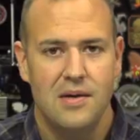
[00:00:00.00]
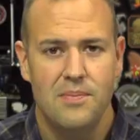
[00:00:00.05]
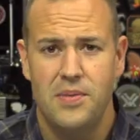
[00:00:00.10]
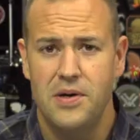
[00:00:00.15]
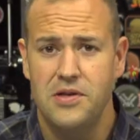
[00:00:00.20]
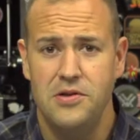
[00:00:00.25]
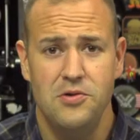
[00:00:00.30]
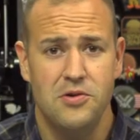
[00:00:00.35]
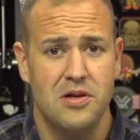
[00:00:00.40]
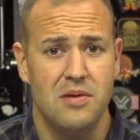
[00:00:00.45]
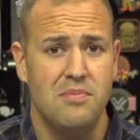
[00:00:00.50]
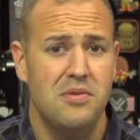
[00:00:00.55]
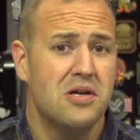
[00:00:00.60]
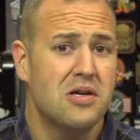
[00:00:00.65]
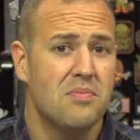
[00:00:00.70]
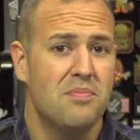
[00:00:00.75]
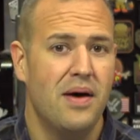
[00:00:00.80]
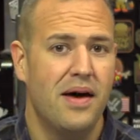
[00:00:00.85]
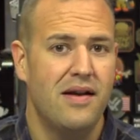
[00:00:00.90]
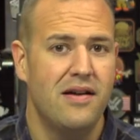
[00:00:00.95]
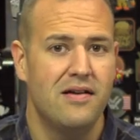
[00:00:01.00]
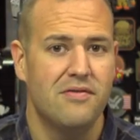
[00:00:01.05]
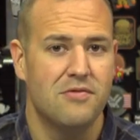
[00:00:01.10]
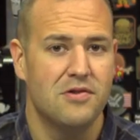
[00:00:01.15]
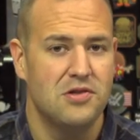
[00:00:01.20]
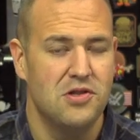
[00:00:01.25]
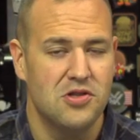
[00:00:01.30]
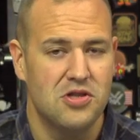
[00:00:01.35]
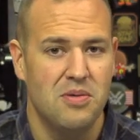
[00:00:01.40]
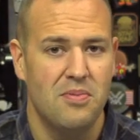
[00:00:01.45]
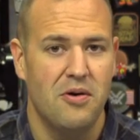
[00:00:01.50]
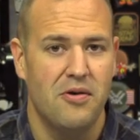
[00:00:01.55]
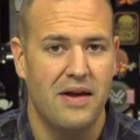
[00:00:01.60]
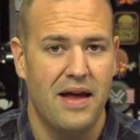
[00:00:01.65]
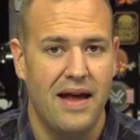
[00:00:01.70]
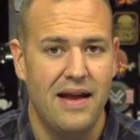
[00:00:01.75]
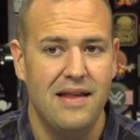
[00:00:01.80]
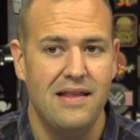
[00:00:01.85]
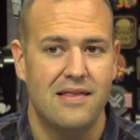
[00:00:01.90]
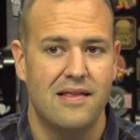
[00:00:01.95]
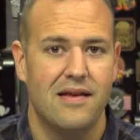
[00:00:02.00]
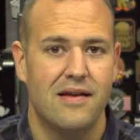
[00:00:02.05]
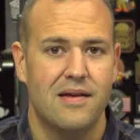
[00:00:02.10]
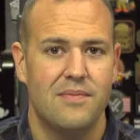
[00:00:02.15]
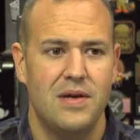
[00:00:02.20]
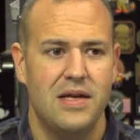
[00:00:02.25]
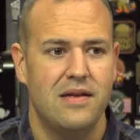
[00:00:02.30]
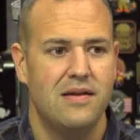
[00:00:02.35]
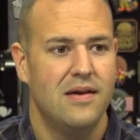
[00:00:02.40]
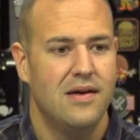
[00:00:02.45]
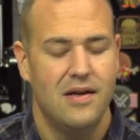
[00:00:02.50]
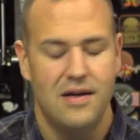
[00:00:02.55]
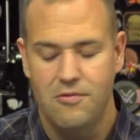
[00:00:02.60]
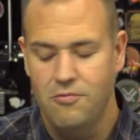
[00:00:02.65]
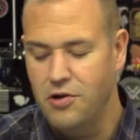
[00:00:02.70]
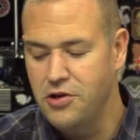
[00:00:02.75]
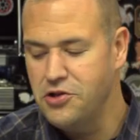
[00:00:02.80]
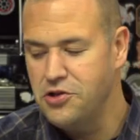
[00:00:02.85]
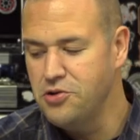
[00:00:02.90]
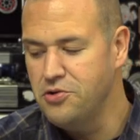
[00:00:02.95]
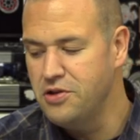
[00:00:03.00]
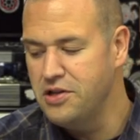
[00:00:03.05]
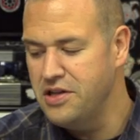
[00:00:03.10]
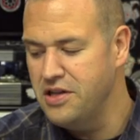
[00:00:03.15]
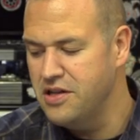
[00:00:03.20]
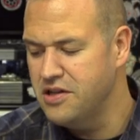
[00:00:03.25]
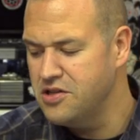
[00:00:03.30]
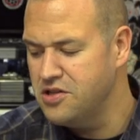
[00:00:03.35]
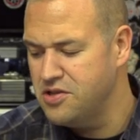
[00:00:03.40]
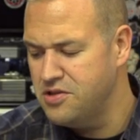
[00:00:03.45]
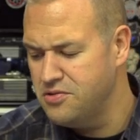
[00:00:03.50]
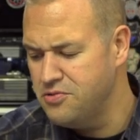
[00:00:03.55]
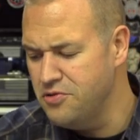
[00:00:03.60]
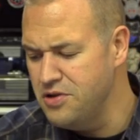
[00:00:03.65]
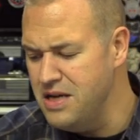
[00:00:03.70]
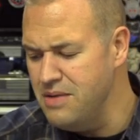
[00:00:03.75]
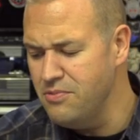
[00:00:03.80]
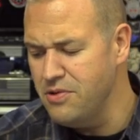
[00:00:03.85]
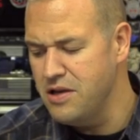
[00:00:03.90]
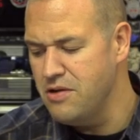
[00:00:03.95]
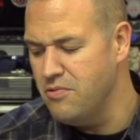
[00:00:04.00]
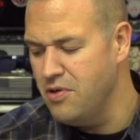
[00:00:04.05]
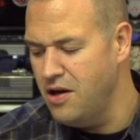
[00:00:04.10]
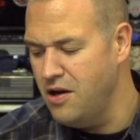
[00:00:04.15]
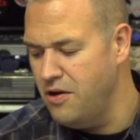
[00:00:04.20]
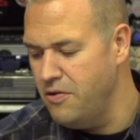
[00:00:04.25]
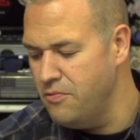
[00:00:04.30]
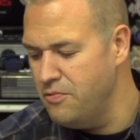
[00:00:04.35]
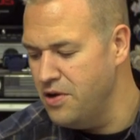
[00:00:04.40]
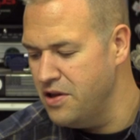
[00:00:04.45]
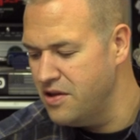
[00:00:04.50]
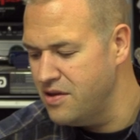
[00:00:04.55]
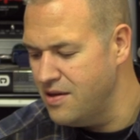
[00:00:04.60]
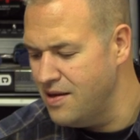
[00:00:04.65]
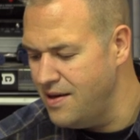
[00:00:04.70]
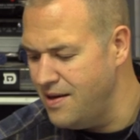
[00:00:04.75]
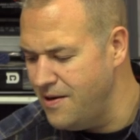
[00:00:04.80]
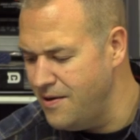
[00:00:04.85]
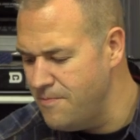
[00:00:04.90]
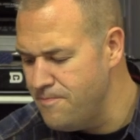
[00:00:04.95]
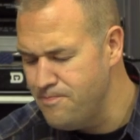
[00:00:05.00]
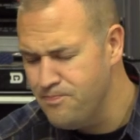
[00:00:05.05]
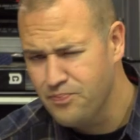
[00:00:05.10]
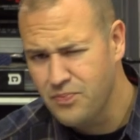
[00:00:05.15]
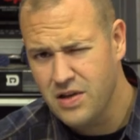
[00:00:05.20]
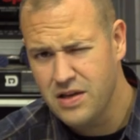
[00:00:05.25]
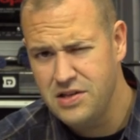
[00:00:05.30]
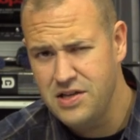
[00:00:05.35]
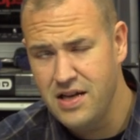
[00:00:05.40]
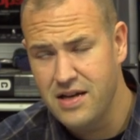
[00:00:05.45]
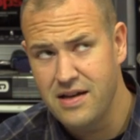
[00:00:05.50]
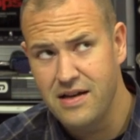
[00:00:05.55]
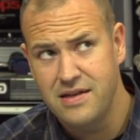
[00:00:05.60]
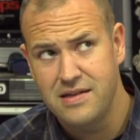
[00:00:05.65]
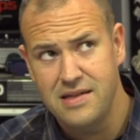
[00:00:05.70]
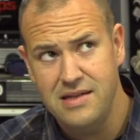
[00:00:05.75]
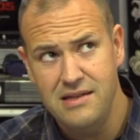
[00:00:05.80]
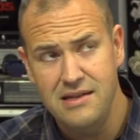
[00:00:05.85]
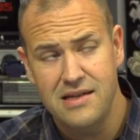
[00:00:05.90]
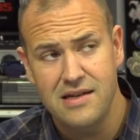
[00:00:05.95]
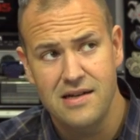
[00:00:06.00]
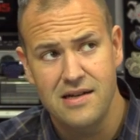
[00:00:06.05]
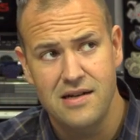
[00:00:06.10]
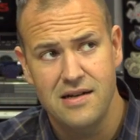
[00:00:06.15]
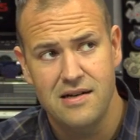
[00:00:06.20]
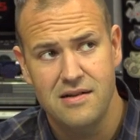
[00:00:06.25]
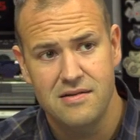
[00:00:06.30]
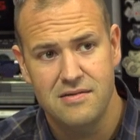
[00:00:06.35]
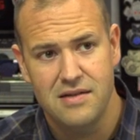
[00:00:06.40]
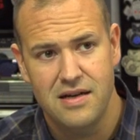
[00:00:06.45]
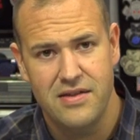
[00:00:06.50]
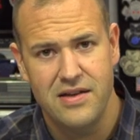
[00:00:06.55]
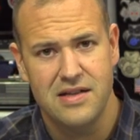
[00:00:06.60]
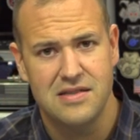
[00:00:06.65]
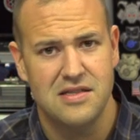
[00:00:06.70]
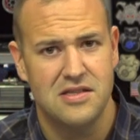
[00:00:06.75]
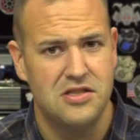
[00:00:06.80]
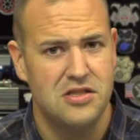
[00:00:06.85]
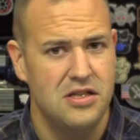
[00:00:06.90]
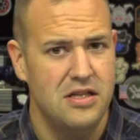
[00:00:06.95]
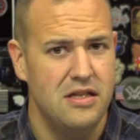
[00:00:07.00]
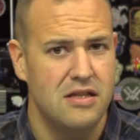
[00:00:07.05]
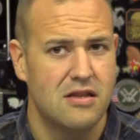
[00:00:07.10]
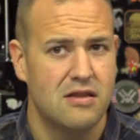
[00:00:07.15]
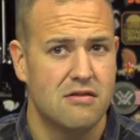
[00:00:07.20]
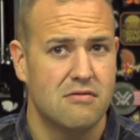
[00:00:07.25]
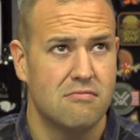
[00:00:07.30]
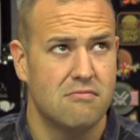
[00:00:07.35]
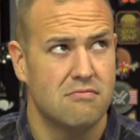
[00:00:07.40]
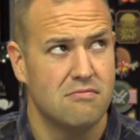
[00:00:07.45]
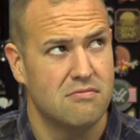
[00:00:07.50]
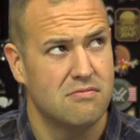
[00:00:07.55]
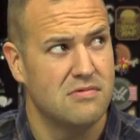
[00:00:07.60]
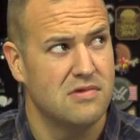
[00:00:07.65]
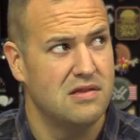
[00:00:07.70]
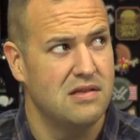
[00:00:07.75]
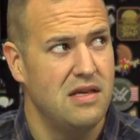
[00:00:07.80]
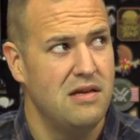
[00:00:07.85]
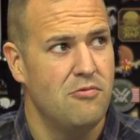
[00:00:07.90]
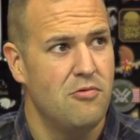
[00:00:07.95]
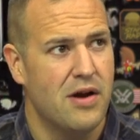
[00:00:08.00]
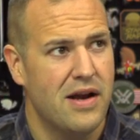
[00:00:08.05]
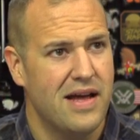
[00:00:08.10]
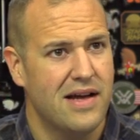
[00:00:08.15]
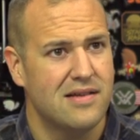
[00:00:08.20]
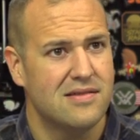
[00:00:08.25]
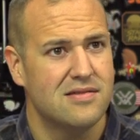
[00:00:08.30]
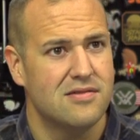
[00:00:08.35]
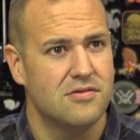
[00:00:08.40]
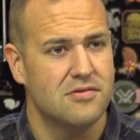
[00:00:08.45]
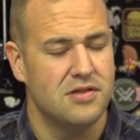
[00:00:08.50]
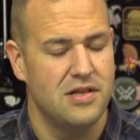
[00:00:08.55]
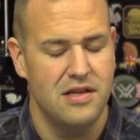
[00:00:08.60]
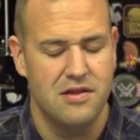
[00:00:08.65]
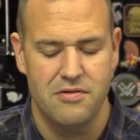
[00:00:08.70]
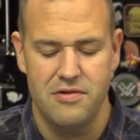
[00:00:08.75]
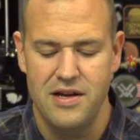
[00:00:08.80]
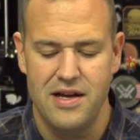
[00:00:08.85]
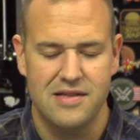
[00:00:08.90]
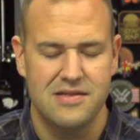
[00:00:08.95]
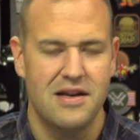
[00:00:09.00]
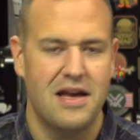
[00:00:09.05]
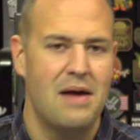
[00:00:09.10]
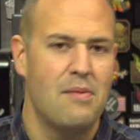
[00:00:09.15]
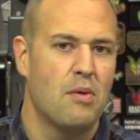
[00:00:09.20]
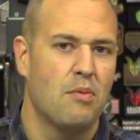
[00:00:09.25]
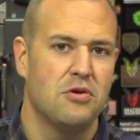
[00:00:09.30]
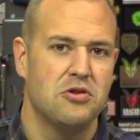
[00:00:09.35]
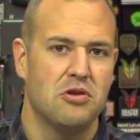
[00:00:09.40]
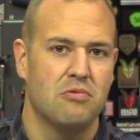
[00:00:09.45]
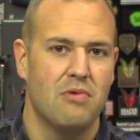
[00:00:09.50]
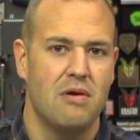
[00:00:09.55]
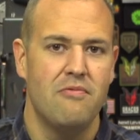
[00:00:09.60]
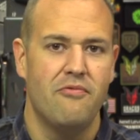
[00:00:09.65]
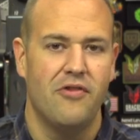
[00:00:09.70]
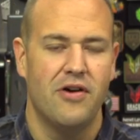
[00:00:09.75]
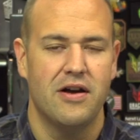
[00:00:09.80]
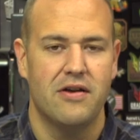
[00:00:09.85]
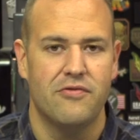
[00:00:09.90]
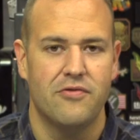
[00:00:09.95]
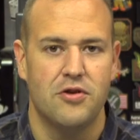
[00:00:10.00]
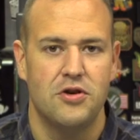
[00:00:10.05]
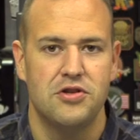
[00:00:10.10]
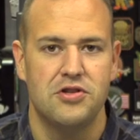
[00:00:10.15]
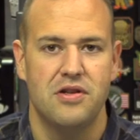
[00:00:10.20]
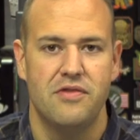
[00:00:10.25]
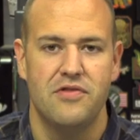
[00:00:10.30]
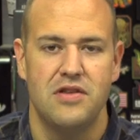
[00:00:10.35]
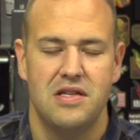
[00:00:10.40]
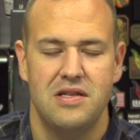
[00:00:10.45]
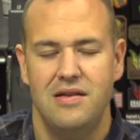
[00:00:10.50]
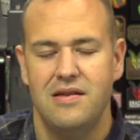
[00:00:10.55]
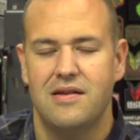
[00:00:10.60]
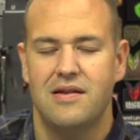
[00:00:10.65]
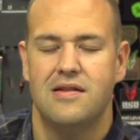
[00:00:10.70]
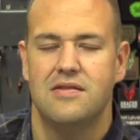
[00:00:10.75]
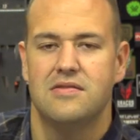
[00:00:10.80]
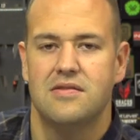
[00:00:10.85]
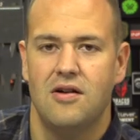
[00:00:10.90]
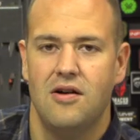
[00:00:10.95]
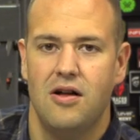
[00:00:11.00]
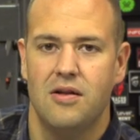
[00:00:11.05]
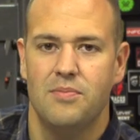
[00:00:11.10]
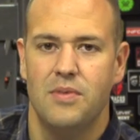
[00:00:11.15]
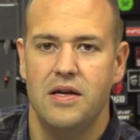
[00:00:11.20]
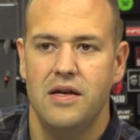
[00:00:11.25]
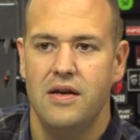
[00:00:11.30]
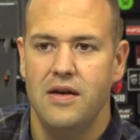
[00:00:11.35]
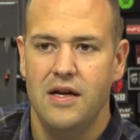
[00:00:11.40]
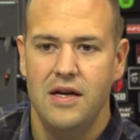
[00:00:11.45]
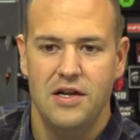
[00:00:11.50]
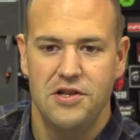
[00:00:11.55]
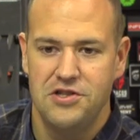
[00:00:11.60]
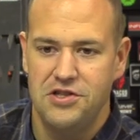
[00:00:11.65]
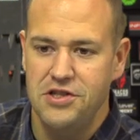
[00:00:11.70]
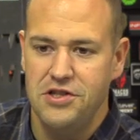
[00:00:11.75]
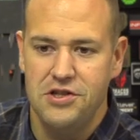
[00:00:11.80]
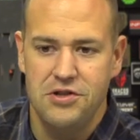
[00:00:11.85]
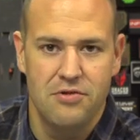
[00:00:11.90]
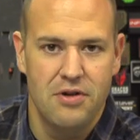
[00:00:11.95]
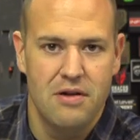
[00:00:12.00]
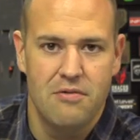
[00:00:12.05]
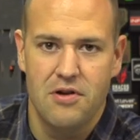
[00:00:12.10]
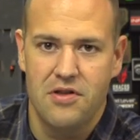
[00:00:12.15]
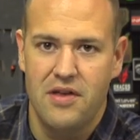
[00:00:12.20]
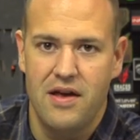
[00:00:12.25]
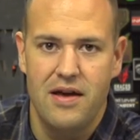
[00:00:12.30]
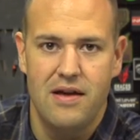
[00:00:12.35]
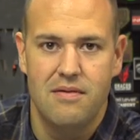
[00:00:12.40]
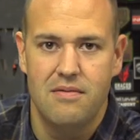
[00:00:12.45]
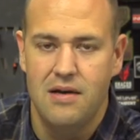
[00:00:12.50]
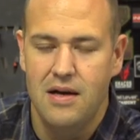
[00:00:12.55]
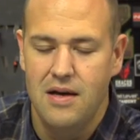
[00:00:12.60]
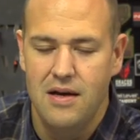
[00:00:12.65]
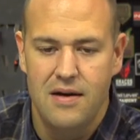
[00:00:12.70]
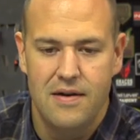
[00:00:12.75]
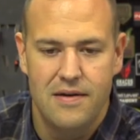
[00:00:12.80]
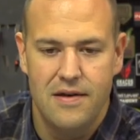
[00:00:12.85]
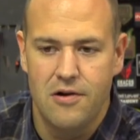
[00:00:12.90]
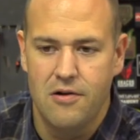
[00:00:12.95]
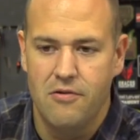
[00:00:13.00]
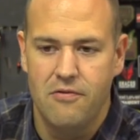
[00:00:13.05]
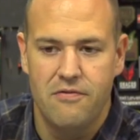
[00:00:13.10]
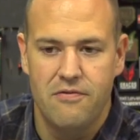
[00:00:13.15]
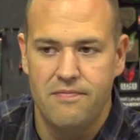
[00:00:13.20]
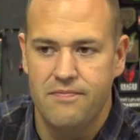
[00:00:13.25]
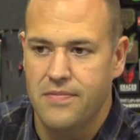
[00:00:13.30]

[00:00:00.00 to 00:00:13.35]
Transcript: but you can be competitive with just about anything. I mean, one shooter did extremely well with, she had a theqa, I think it's a T1X or T3X. I can't remember what the rimfire version of the theqa is called, but she's shooting with a, you know,